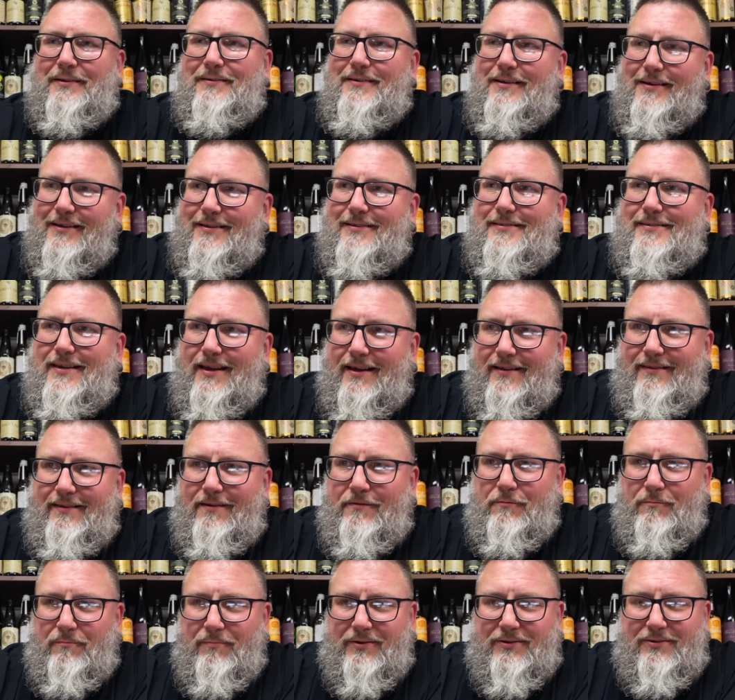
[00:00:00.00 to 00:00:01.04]
I'm not going to say I love
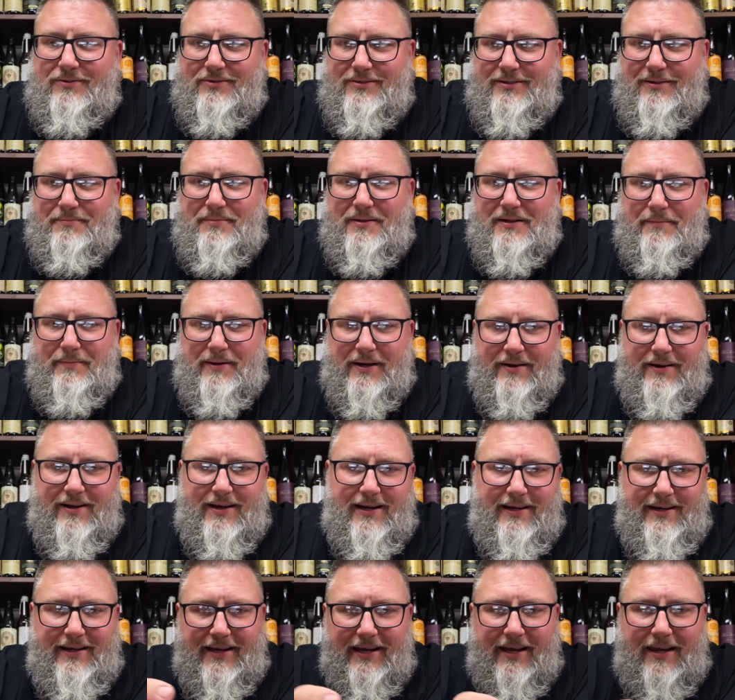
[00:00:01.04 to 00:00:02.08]
them, but there's something about it.
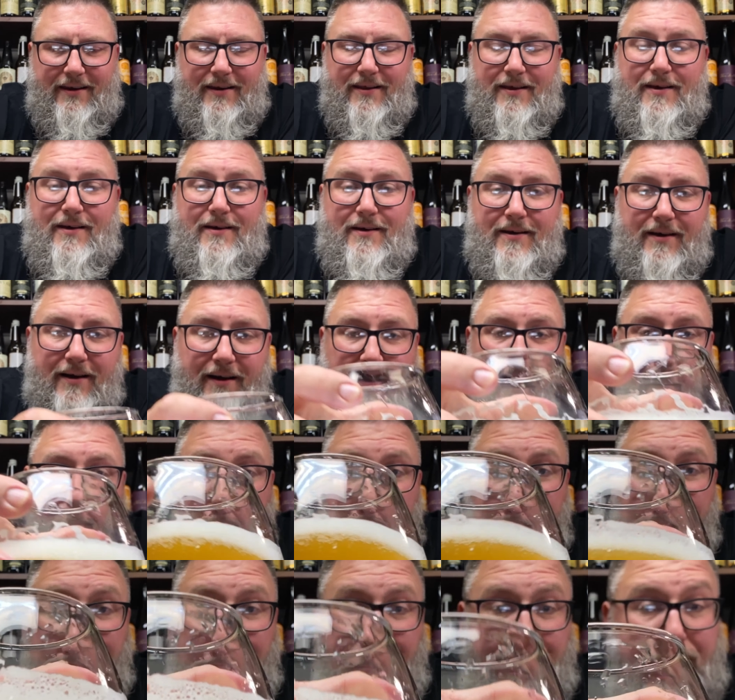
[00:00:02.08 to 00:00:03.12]
I dig it. Um,
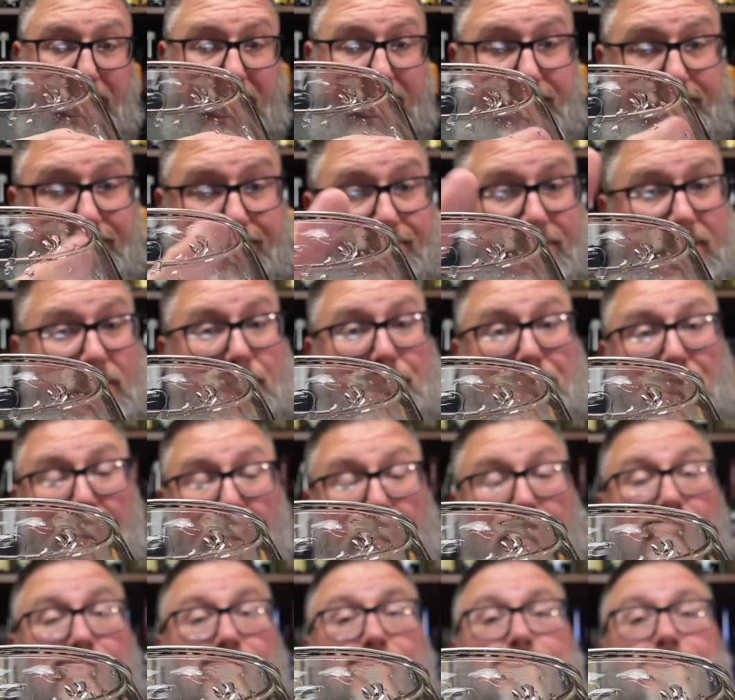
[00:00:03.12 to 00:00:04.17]
but their
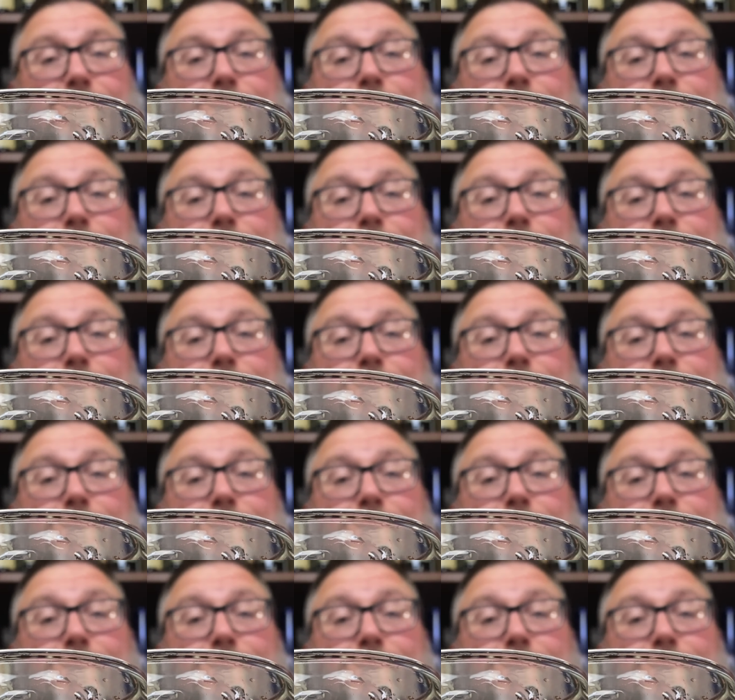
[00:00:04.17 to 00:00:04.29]
beer